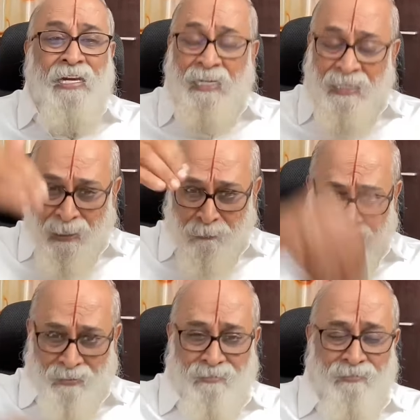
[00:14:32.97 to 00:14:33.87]

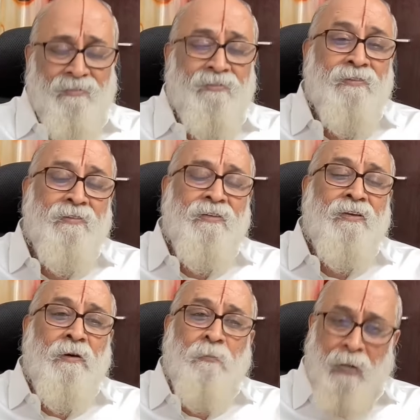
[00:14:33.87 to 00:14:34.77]
in-depth
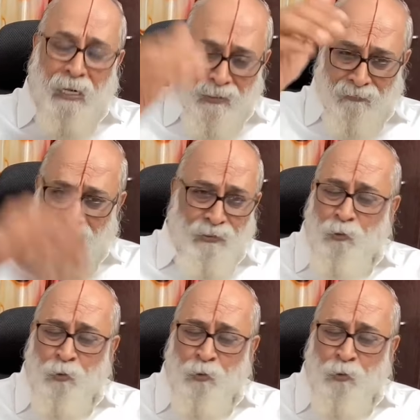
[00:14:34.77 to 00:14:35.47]
part of it.